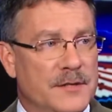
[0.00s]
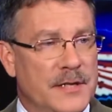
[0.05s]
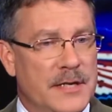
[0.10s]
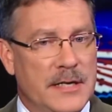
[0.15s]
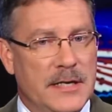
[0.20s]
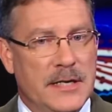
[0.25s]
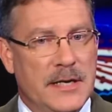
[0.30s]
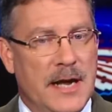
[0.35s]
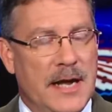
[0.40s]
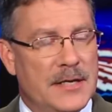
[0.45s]

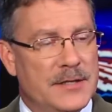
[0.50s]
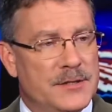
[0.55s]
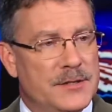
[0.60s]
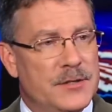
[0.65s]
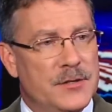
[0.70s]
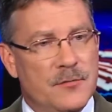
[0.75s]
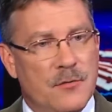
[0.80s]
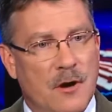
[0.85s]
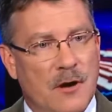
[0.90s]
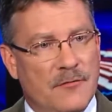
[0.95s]
He has
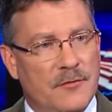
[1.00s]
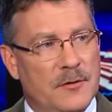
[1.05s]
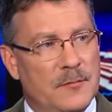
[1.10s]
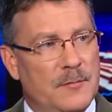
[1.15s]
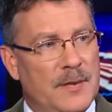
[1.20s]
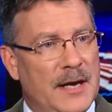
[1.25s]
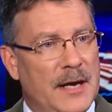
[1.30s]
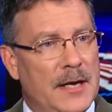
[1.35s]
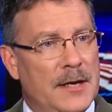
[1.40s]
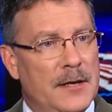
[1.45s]
too often
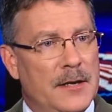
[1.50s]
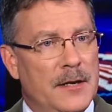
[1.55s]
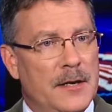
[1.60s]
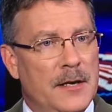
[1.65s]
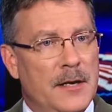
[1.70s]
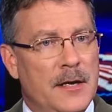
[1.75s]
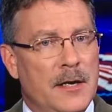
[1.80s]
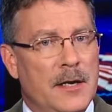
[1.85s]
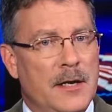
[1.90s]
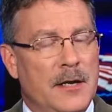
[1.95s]
been
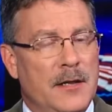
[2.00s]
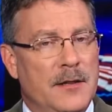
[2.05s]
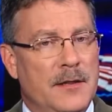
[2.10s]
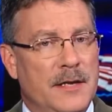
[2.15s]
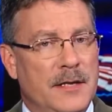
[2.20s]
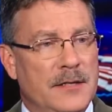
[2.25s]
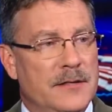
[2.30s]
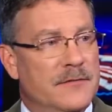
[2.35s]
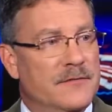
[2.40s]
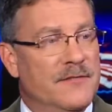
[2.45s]

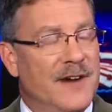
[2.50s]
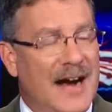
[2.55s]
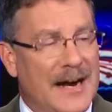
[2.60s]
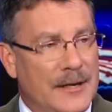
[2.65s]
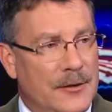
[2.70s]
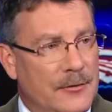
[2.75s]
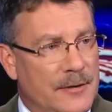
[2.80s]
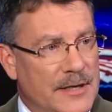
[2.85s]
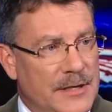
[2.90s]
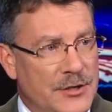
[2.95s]
the
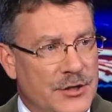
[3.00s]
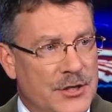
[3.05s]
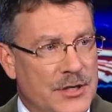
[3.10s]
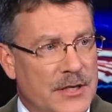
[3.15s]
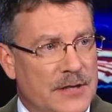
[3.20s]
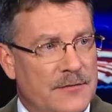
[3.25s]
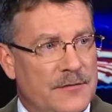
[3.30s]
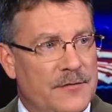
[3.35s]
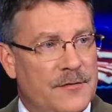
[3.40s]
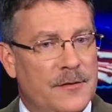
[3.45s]
divider in
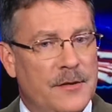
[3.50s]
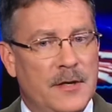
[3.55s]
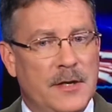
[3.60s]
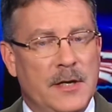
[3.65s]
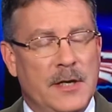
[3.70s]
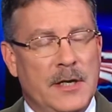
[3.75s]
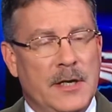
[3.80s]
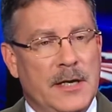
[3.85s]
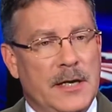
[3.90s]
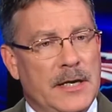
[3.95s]
chief.
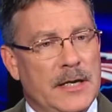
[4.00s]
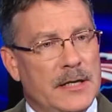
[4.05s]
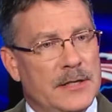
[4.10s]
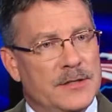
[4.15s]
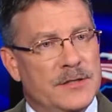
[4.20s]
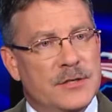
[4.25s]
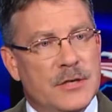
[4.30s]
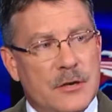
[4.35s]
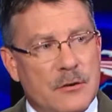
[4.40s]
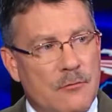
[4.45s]
He
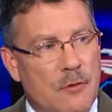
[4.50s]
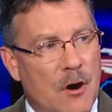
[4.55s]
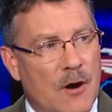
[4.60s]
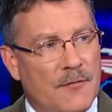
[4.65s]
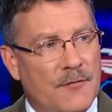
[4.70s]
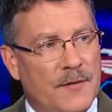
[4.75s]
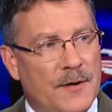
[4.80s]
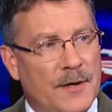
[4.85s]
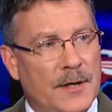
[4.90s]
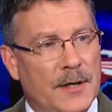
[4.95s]
has too
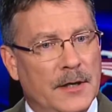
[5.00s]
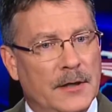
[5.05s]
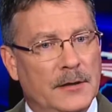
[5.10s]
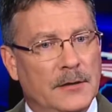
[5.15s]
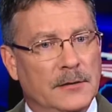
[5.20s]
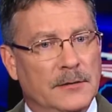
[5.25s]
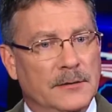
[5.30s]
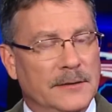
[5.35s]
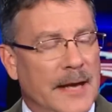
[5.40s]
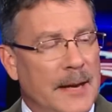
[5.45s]
often
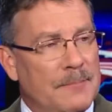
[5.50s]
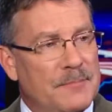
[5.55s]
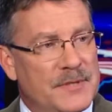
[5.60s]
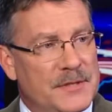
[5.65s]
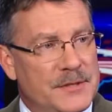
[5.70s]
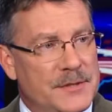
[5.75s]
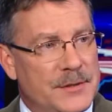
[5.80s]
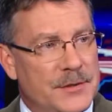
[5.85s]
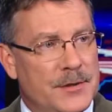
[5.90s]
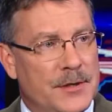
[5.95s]

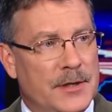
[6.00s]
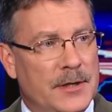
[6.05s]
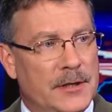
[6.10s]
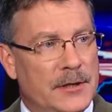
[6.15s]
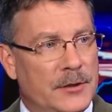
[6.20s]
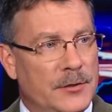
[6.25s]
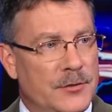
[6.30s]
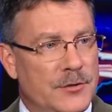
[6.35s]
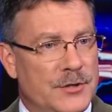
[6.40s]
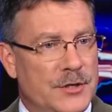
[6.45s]
leapt to
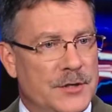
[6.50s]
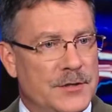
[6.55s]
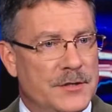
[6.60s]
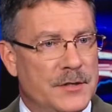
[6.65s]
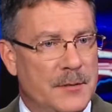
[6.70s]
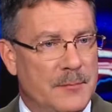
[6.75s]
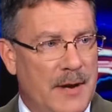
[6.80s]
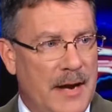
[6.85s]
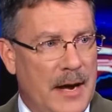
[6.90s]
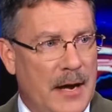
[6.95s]
conclusions
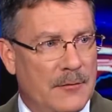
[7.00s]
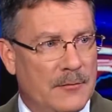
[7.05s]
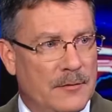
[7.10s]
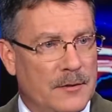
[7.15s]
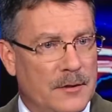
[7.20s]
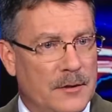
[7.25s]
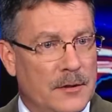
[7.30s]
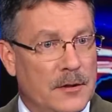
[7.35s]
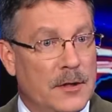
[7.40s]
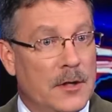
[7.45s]

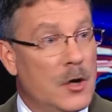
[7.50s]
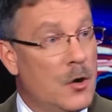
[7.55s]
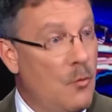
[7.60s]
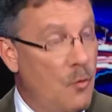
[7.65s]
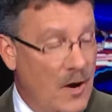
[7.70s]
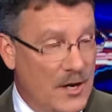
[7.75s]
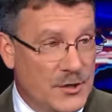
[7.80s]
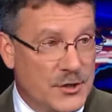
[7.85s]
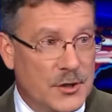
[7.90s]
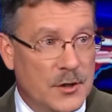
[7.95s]
about
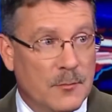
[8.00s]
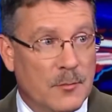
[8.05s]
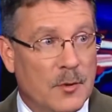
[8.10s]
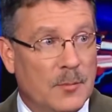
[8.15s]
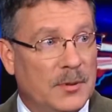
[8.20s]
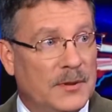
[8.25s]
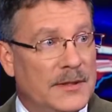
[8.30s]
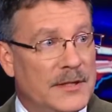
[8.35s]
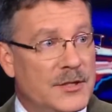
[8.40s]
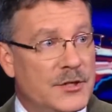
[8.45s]
questionable
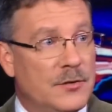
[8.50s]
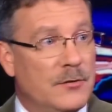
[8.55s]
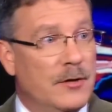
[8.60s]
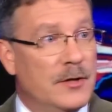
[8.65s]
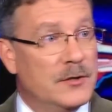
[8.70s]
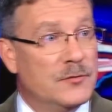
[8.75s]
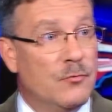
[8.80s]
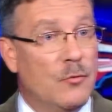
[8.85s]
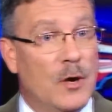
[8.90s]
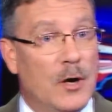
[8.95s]
police
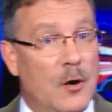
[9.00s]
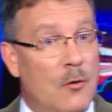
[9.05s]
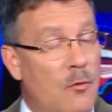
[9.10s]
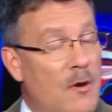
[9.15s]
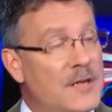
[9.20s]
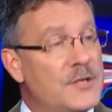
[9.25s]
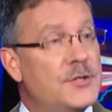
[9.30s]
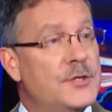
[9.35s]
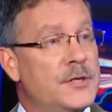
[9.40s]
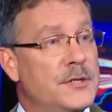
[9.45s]
shootings where
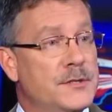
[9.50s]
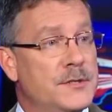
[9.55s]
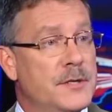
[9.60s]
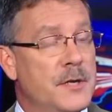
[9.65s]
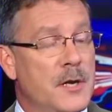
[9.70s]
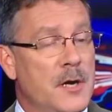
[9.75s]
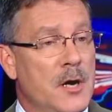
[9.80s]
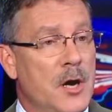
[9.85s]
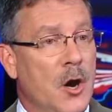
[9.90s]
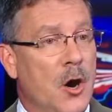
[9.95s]
questions
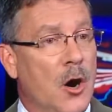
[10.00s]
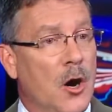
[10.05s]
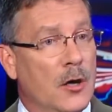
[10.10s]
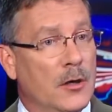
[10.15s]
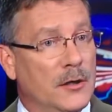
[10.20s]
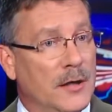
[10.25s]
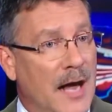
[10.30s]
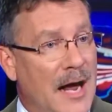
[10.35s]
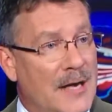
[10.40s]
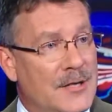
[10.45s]

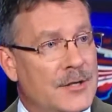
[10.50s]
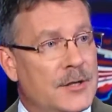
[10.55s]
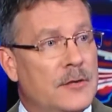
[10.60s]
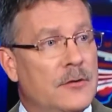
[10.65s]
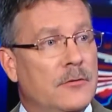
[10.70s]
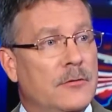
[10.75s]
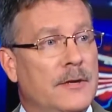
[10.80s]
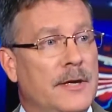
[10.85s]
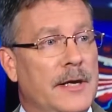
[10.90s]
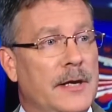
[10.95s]
are
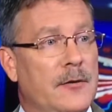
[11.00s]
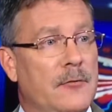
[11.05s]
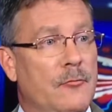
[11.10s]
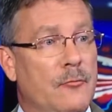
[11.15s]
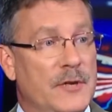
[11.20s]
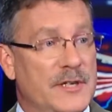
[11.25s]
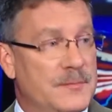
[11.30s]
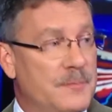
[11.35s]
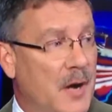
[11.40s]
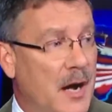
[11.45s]
logical and
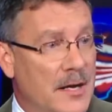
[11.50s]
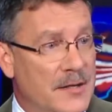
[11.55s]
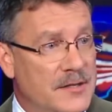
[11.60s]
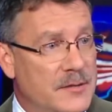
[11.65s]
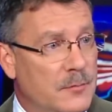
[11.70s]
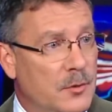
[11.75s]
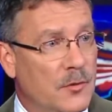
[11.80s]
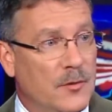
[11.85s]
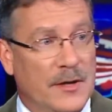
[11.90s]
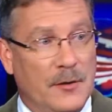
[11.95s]

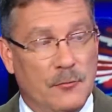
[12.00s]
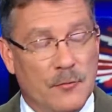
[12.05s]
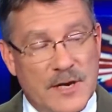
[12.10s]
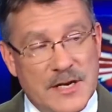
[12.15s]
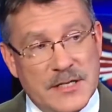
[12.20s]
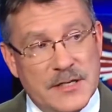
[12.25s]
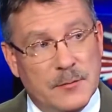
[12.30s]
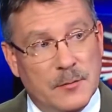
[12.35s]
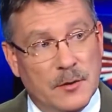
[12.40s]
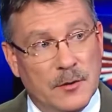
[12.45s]
responsible and
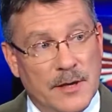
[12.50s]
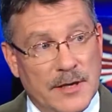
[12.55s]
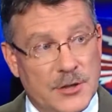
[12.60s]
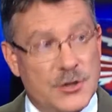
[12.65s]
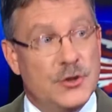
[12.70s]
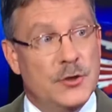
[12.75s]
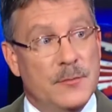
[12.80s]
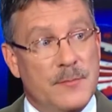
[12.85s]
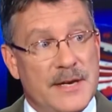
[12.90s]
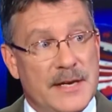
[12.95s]
reasonable and
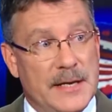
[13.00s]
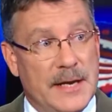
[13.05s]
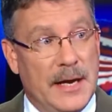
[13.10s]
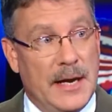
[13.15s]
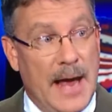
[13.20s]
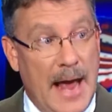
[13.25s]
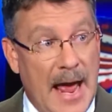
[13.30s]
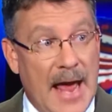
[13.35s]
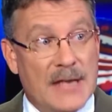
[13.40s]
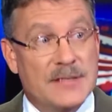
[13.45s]
should be
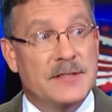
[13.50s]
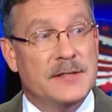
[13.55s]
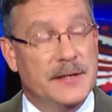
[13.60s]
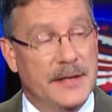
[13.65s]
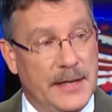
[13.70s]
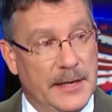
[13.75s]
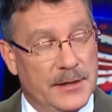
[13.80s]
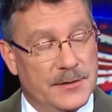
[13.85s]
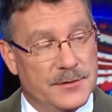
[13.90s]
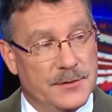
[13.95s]
asked
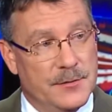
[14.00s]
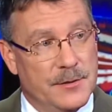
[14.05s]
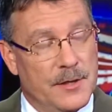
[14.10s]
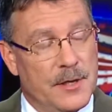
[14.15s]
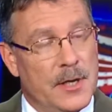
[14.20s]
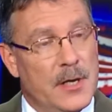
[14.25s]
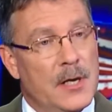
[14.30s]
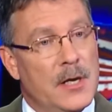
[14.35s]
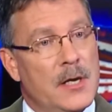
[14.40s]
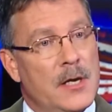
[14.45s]
and answered.
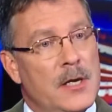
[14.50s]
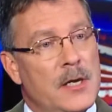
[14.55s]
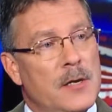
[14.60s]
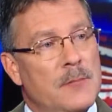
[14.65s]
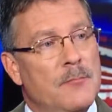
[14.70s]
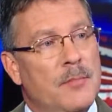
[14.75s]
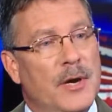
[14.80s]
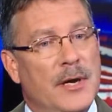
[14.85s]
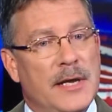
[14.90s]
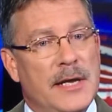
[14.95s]

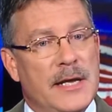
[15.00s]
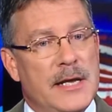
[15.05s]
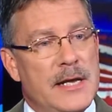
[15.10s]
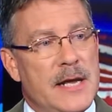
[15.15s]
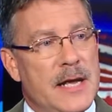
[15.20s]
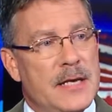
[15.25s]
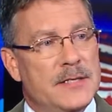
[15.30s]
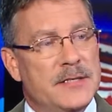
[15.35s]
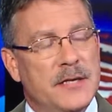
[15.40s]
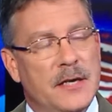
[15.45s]
But
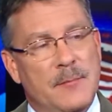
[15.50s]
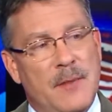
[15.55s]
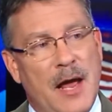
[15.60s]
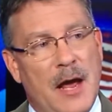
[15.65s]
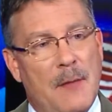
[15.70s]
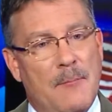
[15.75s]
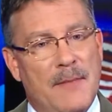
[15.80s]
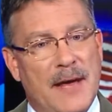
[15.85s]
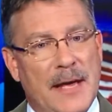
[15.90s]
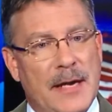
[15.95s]
he has
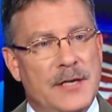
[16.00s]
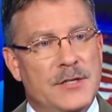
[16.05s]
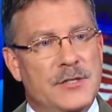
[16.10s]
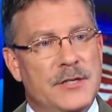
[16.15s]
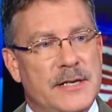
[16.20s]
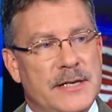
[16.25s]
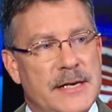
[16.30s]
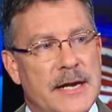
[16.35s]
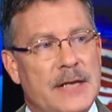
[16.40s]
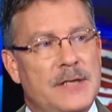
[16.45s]
somehow managed
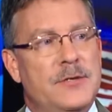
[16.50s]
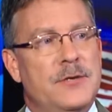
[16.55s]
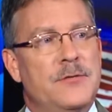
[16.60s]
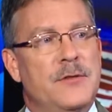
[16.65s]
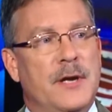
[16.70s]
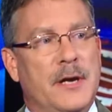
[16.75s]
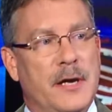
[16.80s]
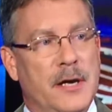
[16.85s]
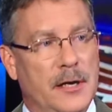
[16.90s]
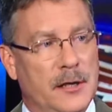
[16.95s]
to get to
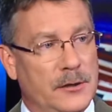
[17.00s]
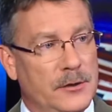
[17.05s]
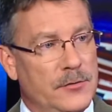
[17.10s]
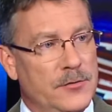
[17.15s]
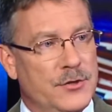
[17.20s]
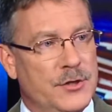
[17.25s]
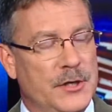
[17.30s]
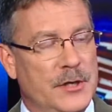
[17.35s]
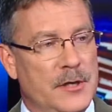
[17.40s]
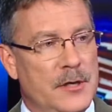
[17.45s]
the
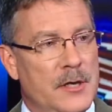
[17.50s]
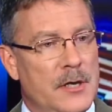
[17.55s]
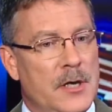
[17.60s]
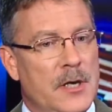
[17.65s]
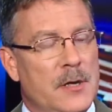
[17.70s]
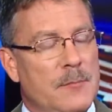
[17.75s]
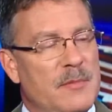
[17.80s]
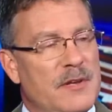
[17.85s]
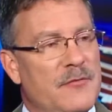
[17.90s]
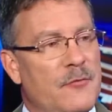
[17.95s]
conclusion
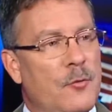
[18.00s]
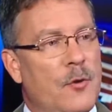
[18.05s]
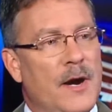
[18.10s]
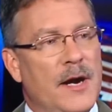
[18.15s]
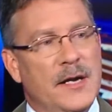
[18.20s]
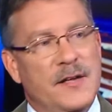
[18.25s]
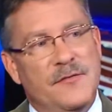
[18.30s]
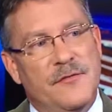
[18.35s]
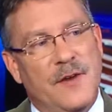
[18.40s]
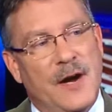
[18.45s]
before
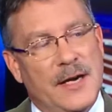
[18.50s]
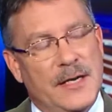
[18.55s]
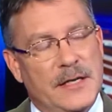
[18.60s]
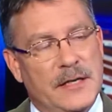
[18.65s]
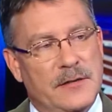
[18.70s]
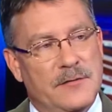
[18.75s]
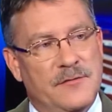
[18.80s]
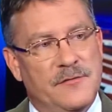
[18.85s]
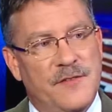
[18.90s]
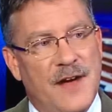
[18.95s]
any
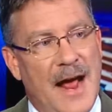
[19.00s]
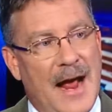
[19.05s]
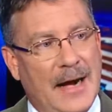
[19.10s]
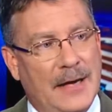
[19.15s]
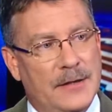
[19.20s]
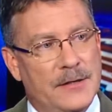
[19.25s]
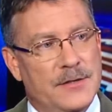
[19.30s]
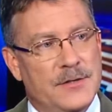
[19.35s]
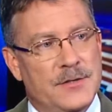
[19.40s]
finding of fact.